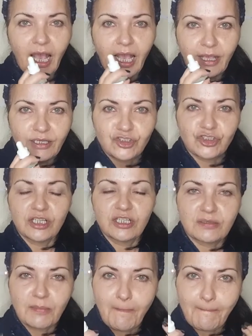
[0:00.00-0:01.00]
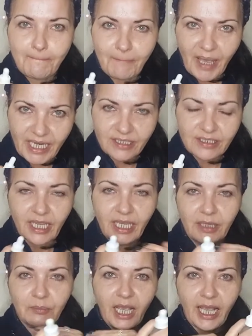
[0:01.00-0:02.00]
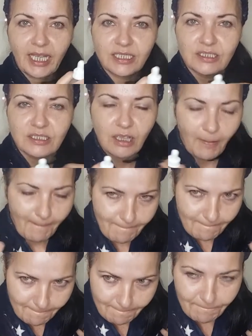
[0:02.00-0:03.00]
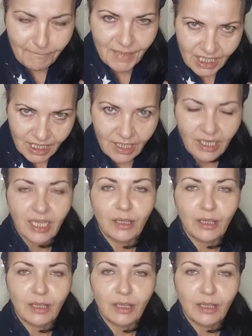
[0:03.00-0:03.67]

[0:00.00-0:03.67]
it's just my time and me,